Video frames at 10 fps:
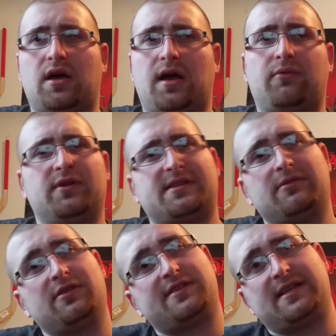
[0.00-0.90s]
I want some
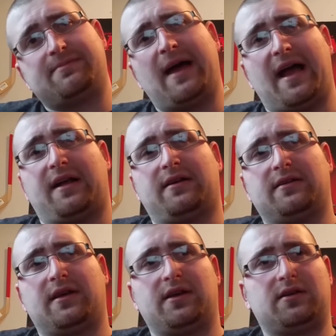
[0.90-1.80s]
of those things back.
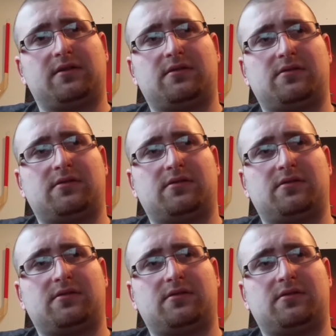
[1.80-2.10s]
Like,